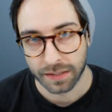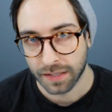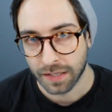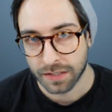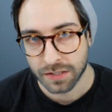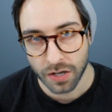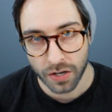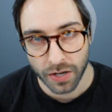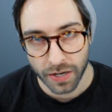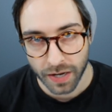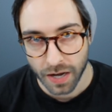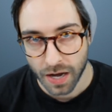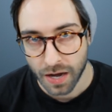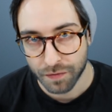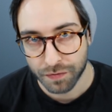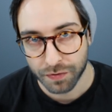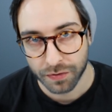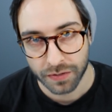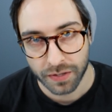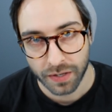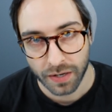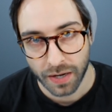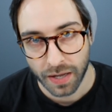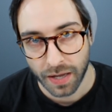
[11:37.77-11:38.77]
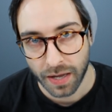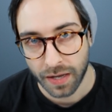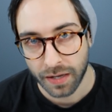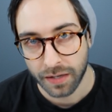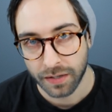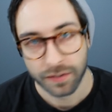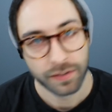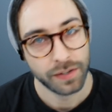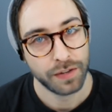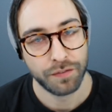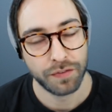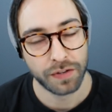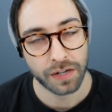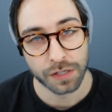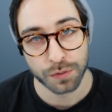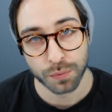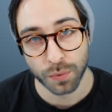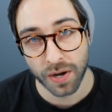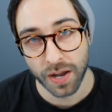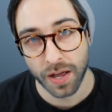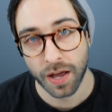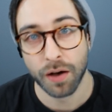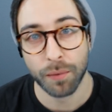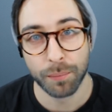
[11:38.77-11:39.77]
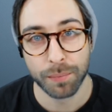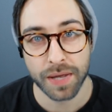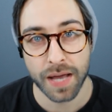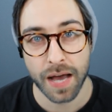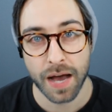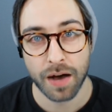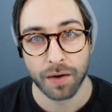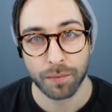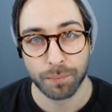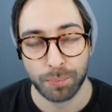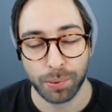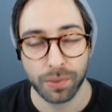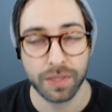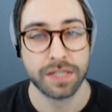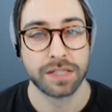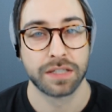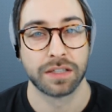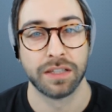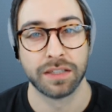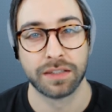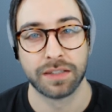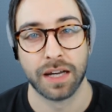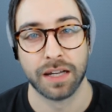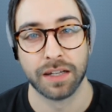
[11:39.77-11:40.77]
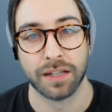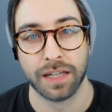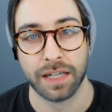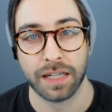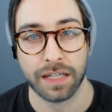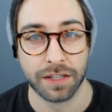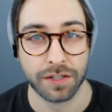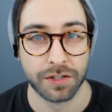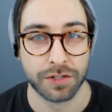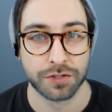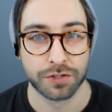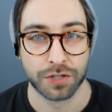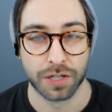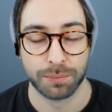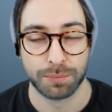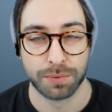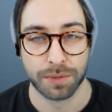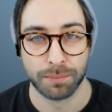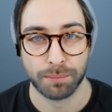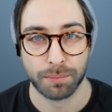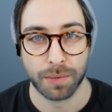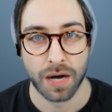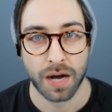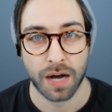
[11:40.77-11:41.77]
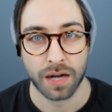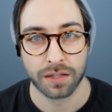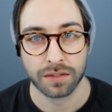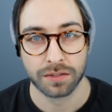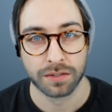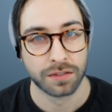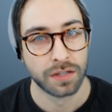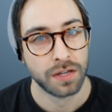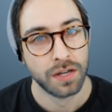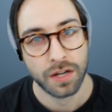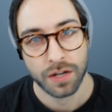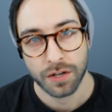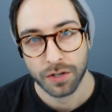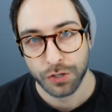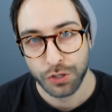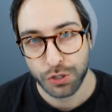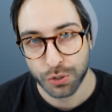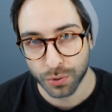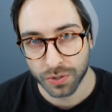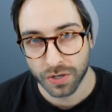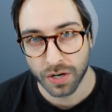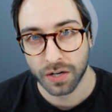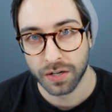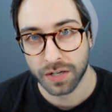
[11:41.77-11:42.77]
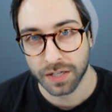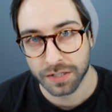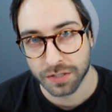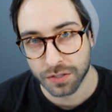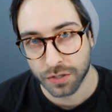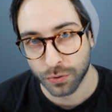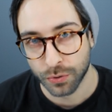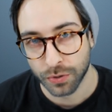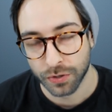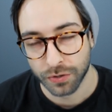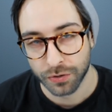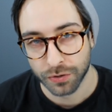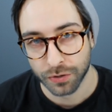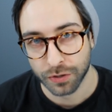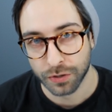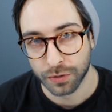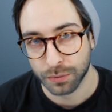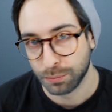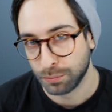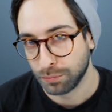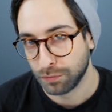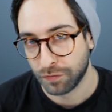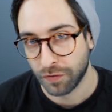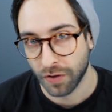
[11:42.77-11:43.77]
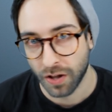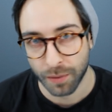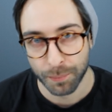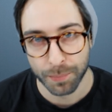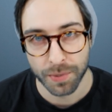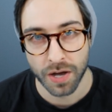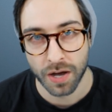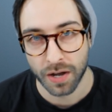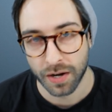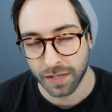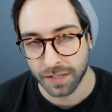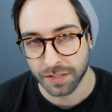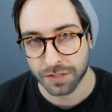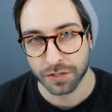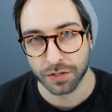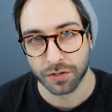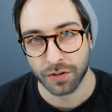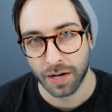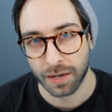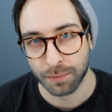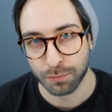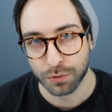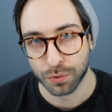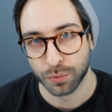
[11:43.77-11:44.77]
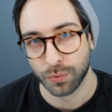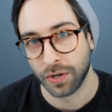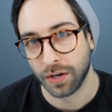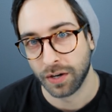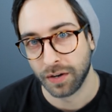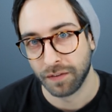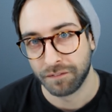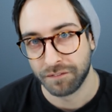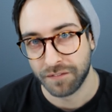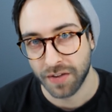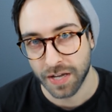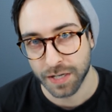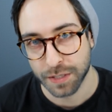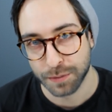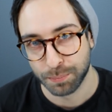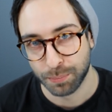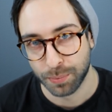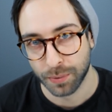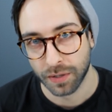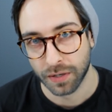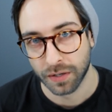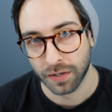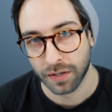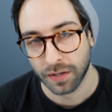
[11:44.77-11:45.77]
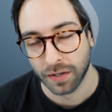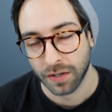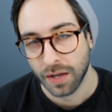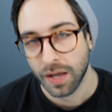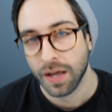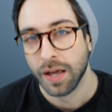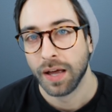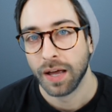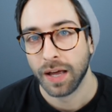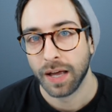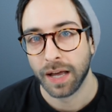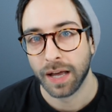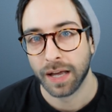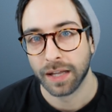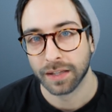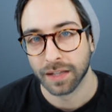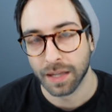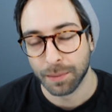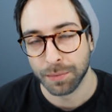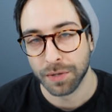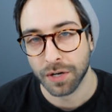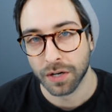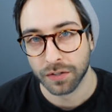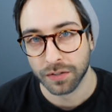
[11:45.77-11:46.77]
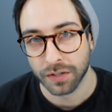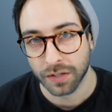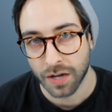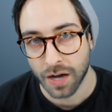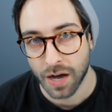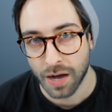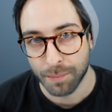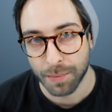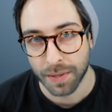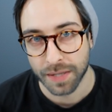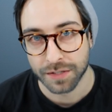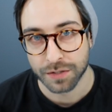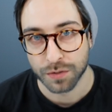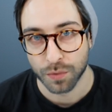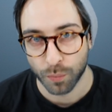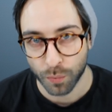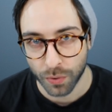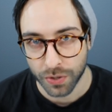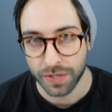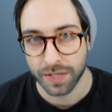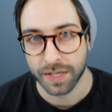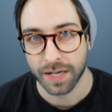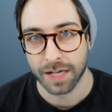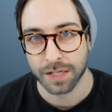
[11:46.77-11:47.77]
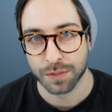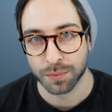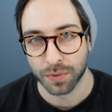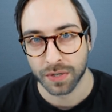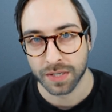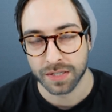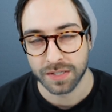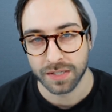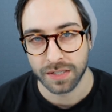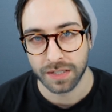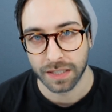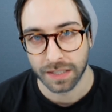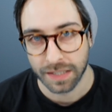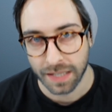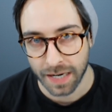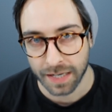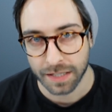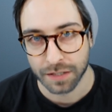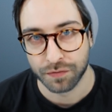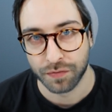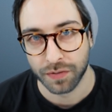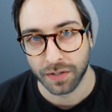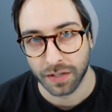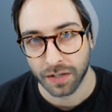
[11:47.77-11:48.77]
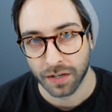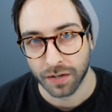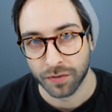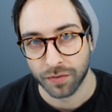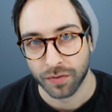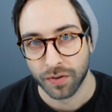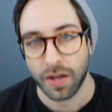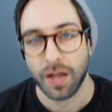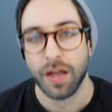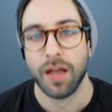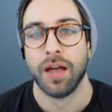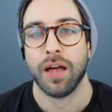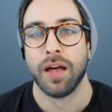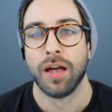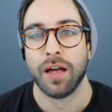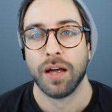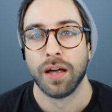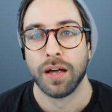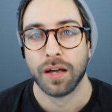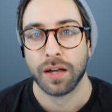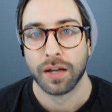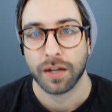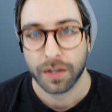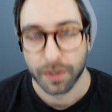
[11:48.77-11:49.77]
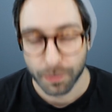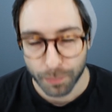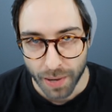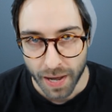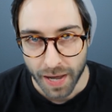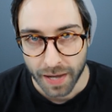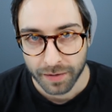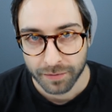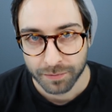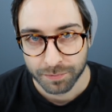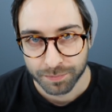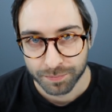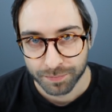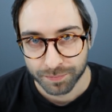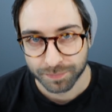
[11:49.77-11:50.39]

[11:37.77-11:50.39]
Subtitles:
That's all I got for today. If you guys want to help me out, please click that link in the description box. Join our Discord group. Follow me on Instagram, Twitter, Facebook, and let me know in the comments what you guys want to see in the next video. Goodbye.